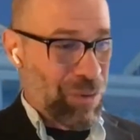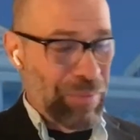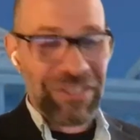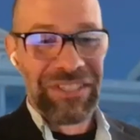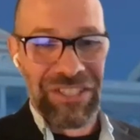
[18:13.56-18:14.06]

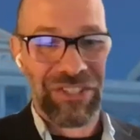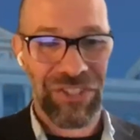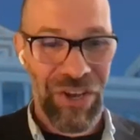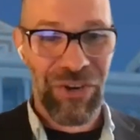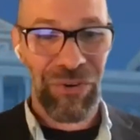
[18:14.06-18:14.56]

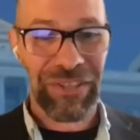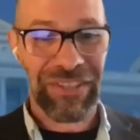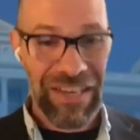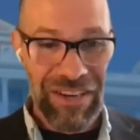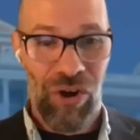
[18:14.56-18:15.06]
businesses under it
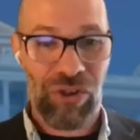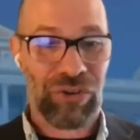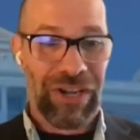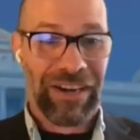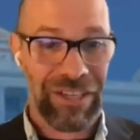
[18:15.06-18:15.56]
that all are
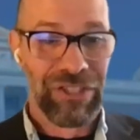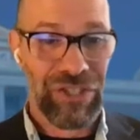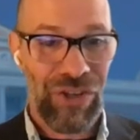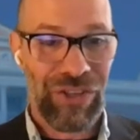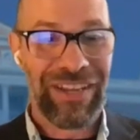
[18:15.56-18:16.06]
kind of
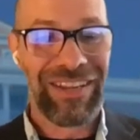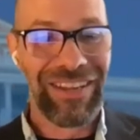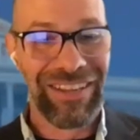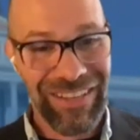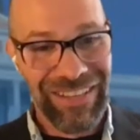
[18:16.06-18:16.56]

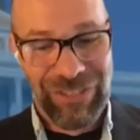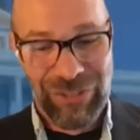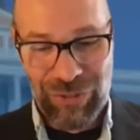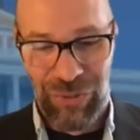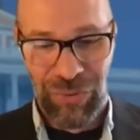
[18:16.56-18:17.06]
consolidating it
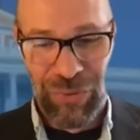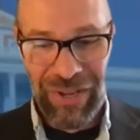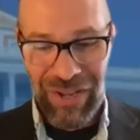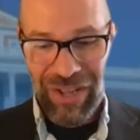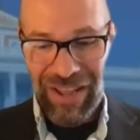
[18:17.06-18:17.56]
into
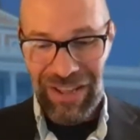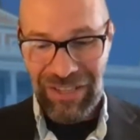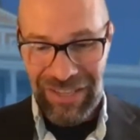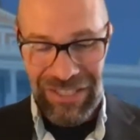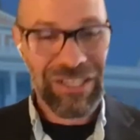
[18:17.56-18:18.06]

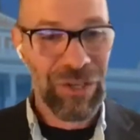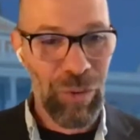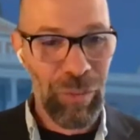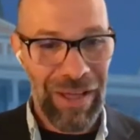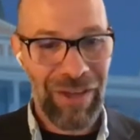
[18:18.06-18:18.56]
a
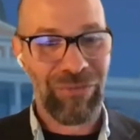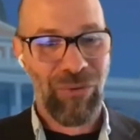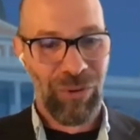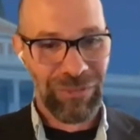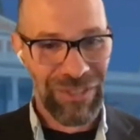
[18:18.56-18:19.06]
single
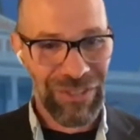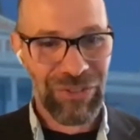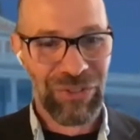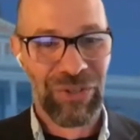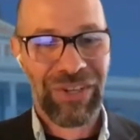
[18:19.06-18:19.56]
platform,
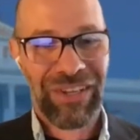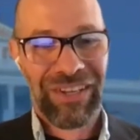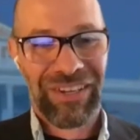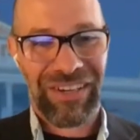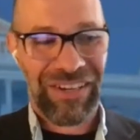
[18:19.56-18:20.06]
single
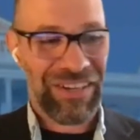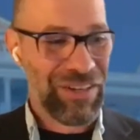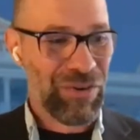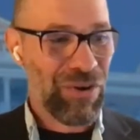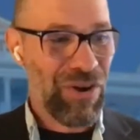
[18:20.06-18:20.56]

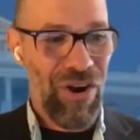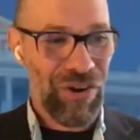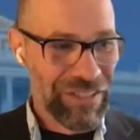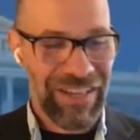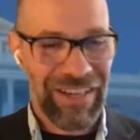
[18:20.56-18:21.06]

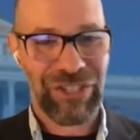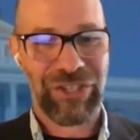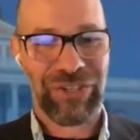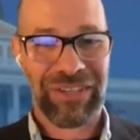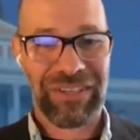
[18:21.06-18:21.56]

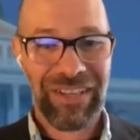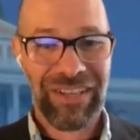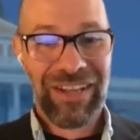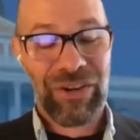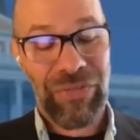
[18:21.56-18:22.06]
architecture, and
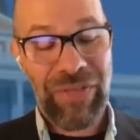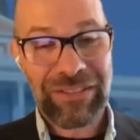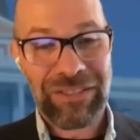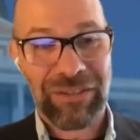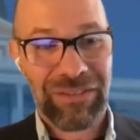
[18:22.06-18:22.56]

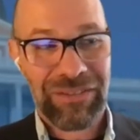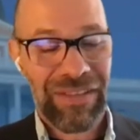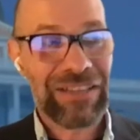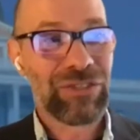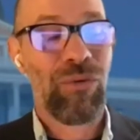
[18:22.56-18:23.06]

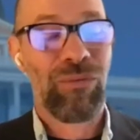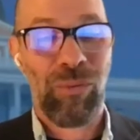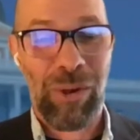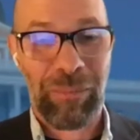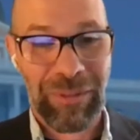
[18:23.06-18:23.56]
that's
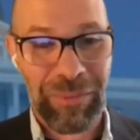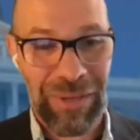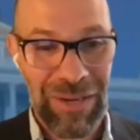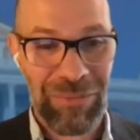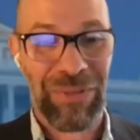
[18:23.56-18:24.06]
overwhelming to
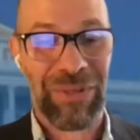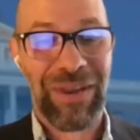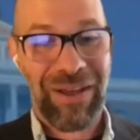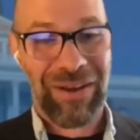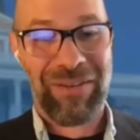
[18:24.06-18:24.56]
begin with.
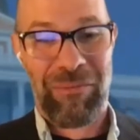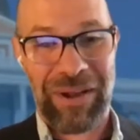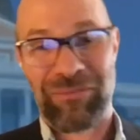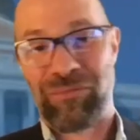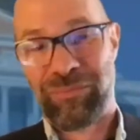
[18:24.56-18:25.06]
And that, never
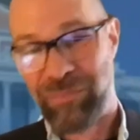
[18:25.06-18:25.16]
mind,